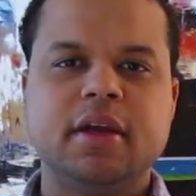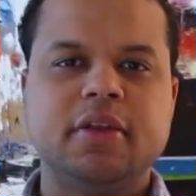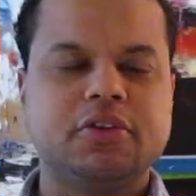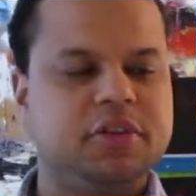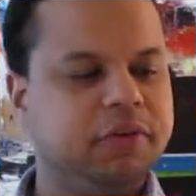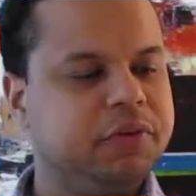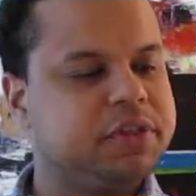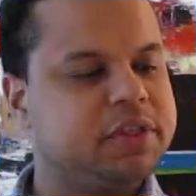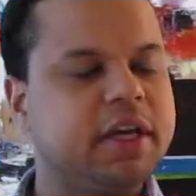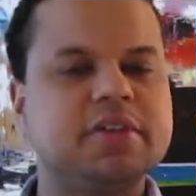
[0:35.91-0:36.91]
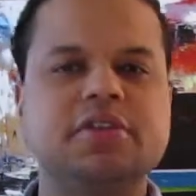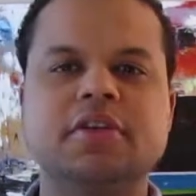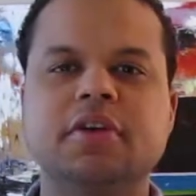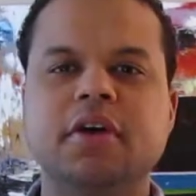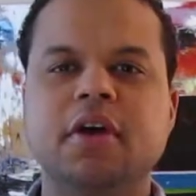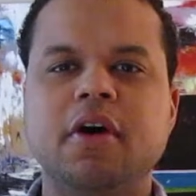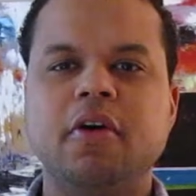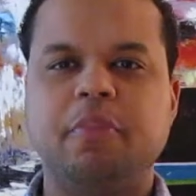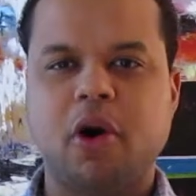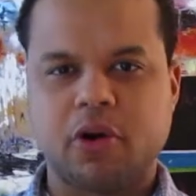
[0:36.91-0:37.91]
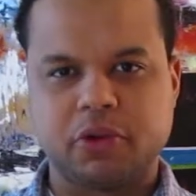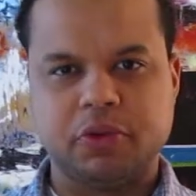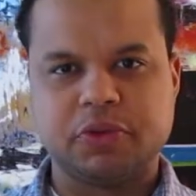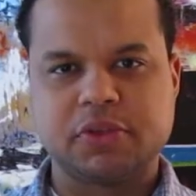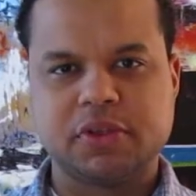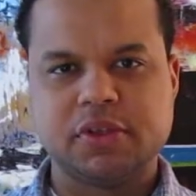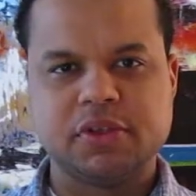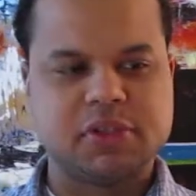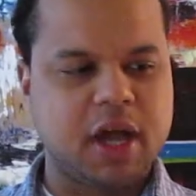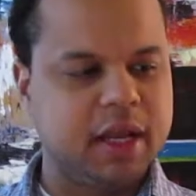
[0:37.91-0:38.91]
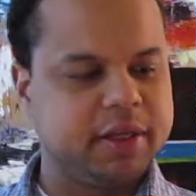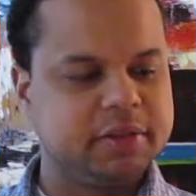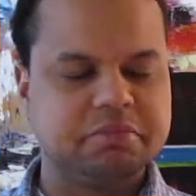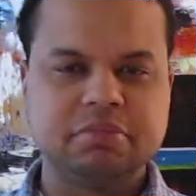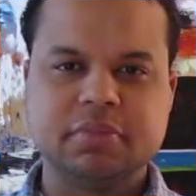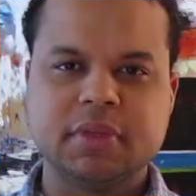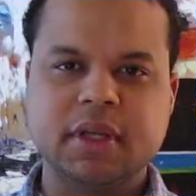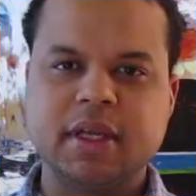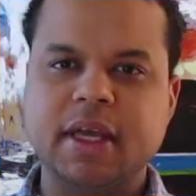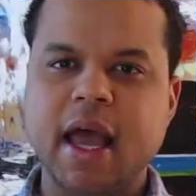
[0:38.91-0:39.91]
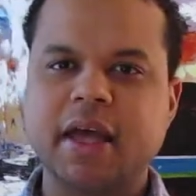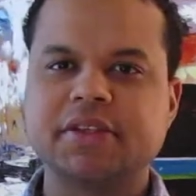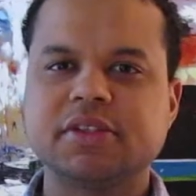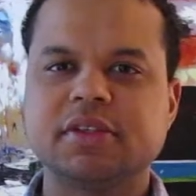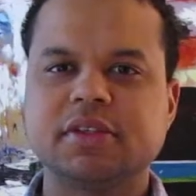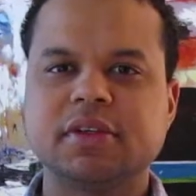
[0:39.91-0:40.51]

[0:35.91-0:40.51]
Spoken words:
There's different states of particles: solid, gas.